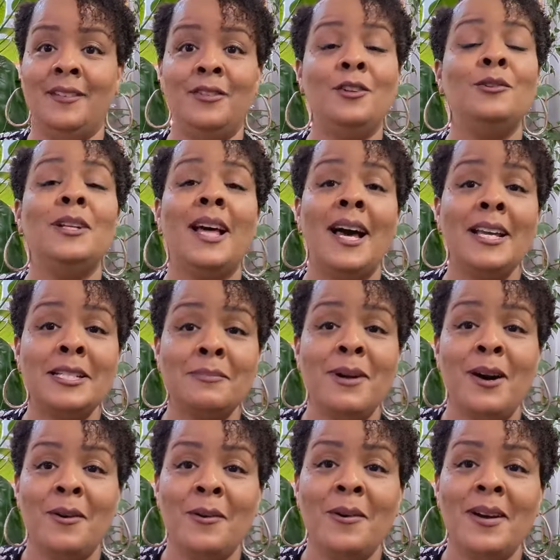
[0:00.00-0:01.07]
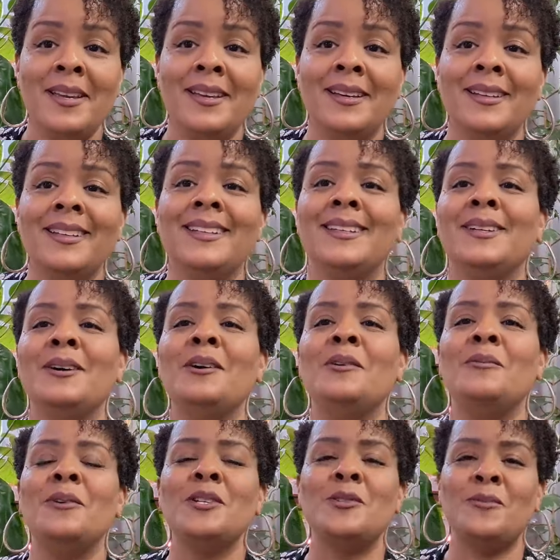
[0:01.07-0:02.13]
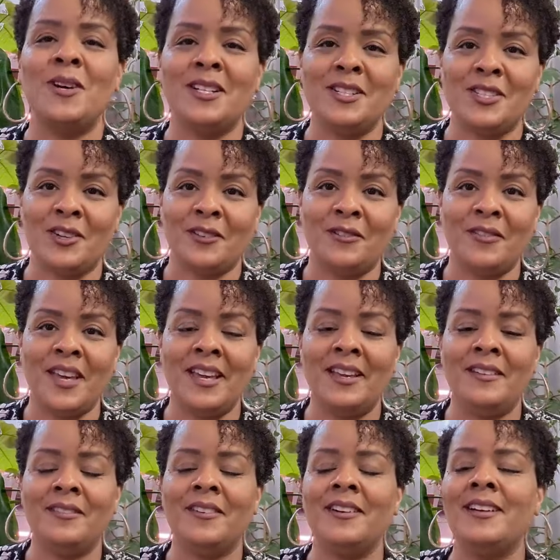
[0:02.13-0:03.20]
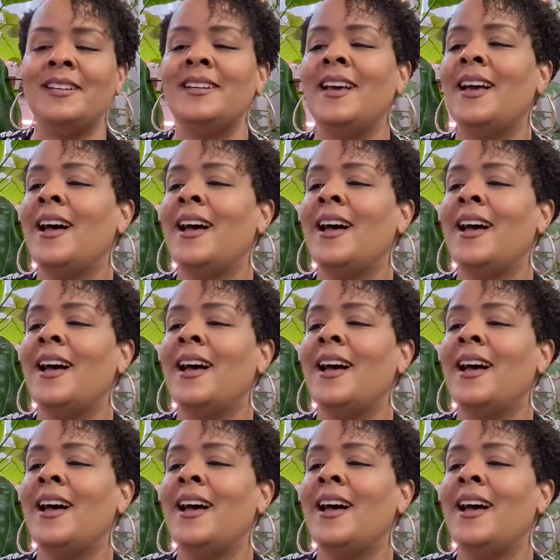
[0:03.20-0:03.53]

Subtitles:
you liked my Hoya, which one is your favorite?